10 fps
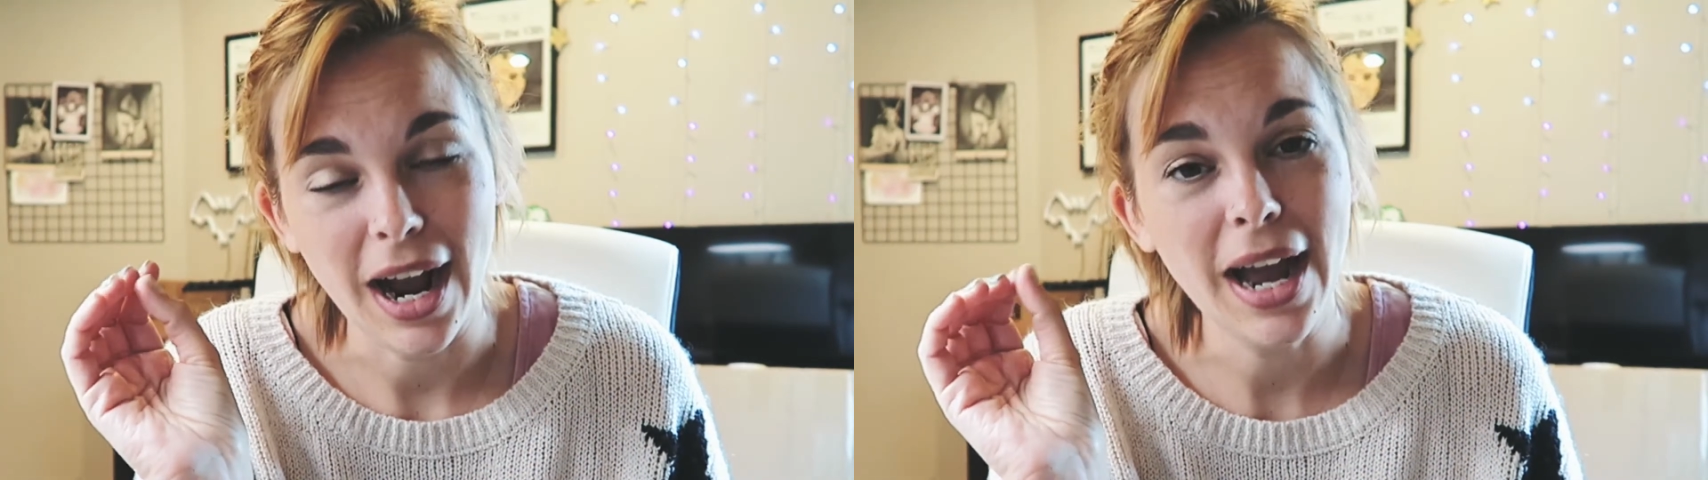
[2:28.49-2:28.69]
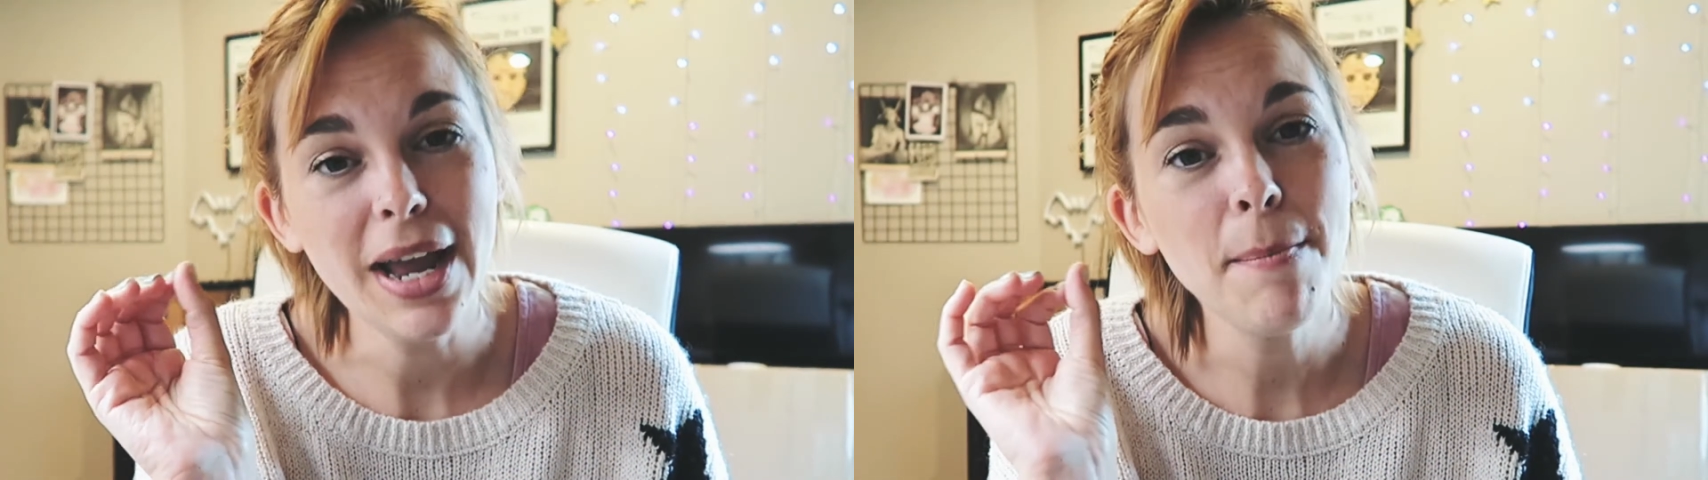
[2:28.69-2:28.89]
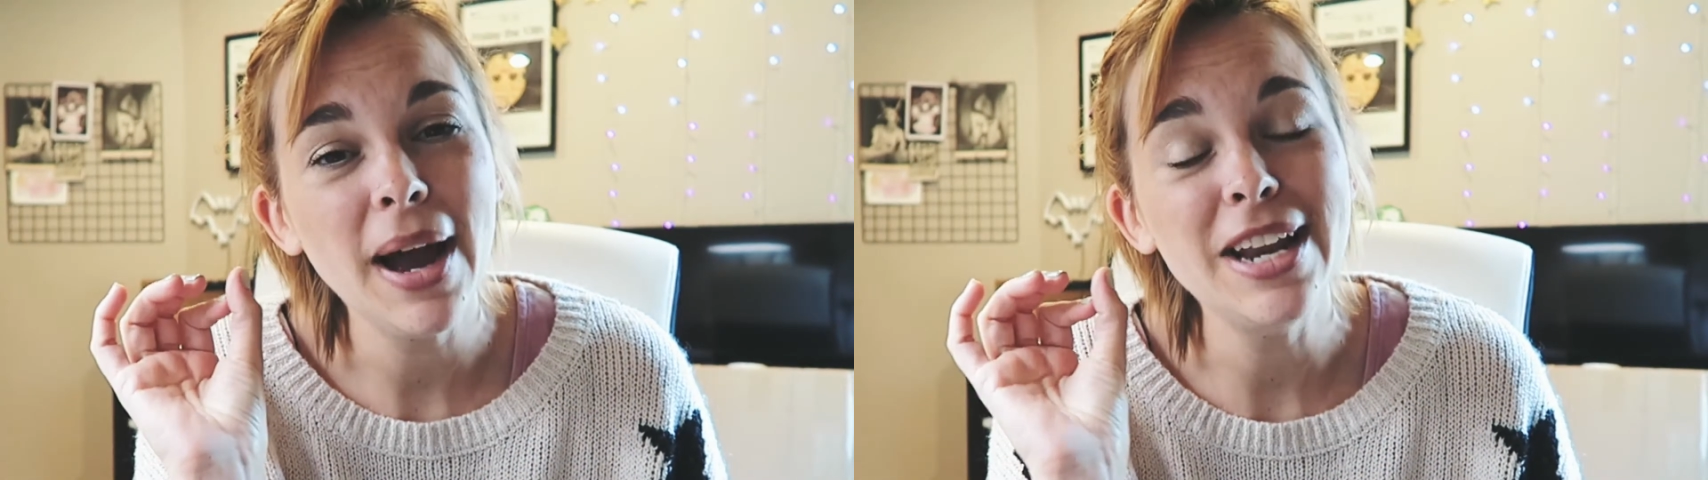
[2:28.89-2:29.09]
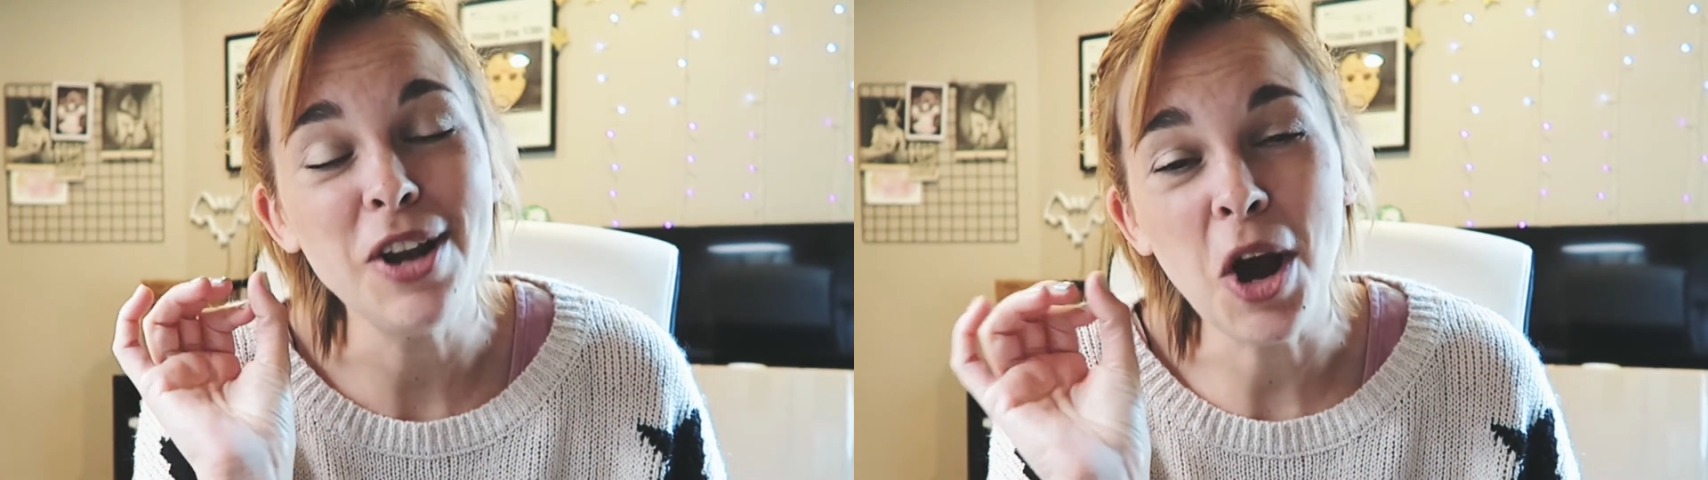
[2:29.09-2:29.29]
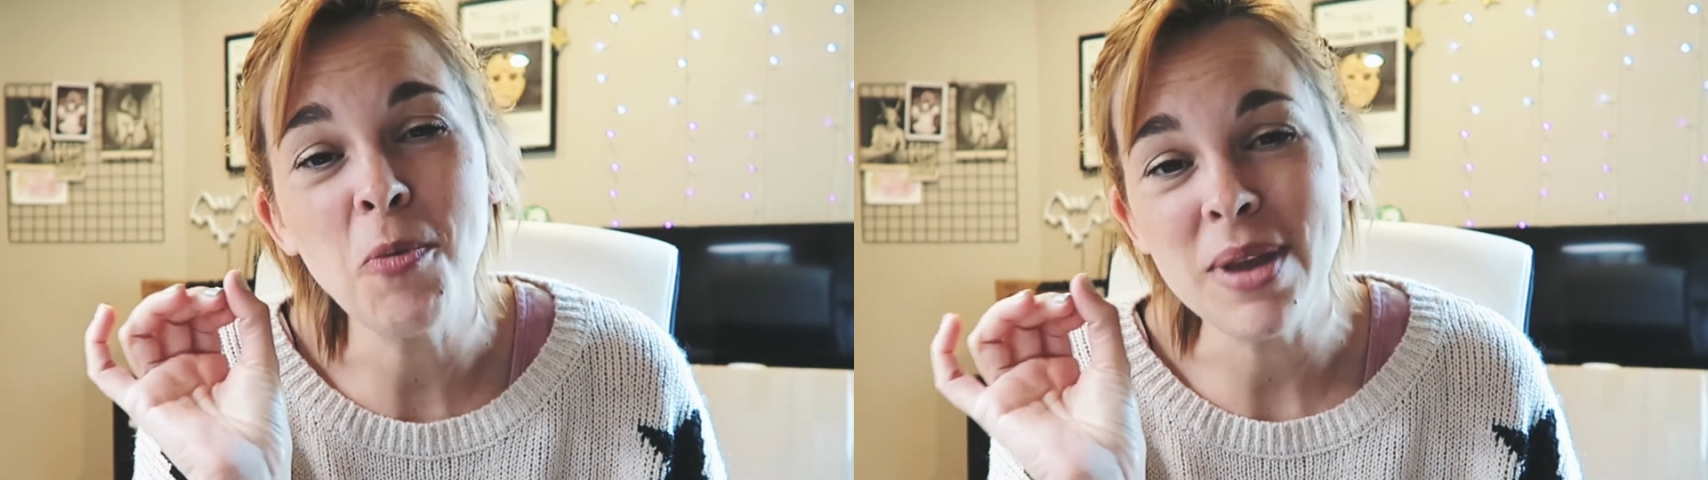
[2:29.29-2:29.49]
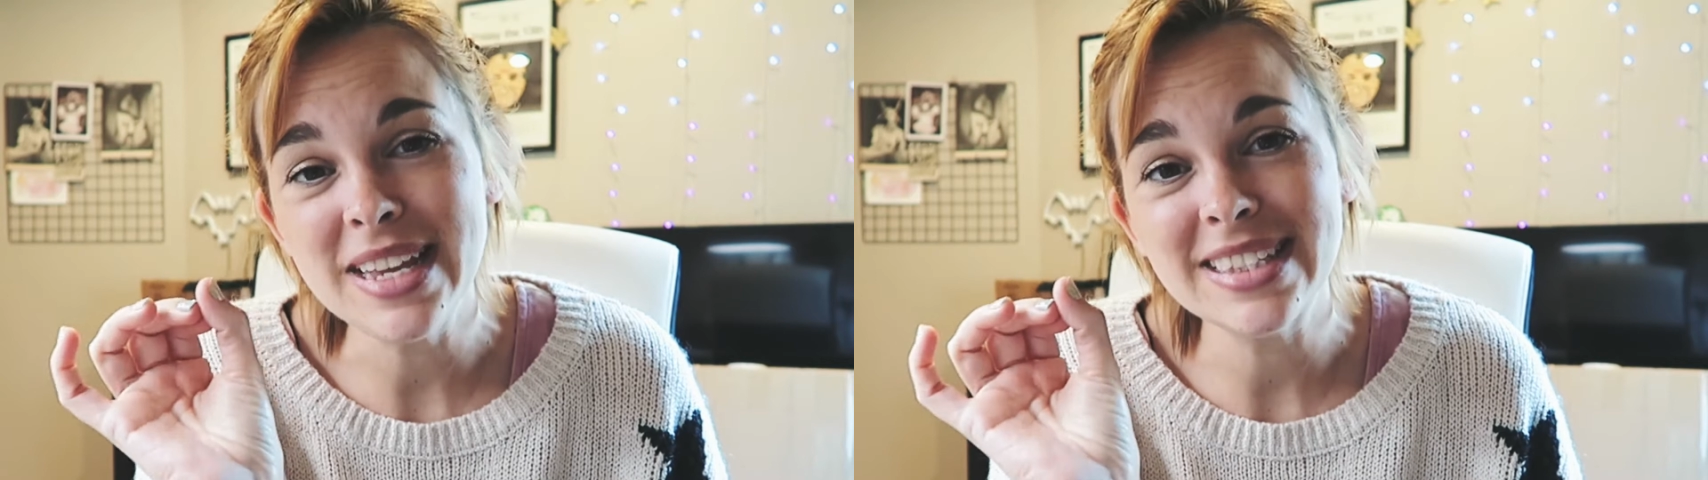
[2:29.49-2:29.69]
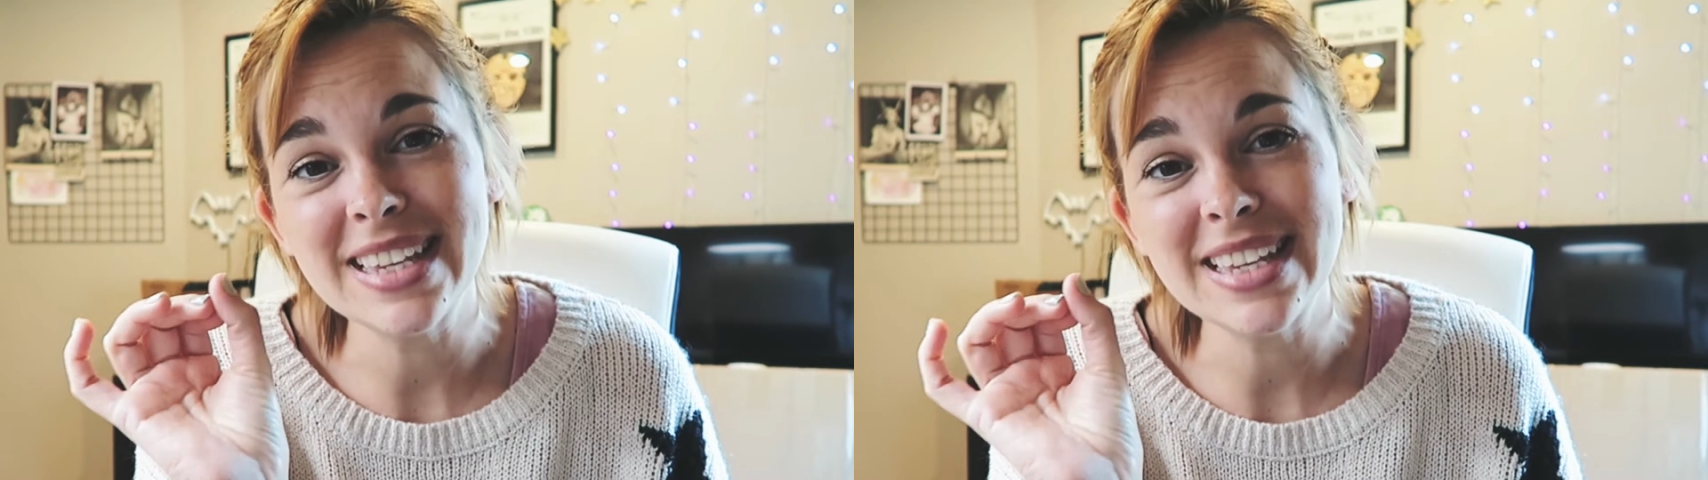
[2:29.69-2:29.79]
I am by no means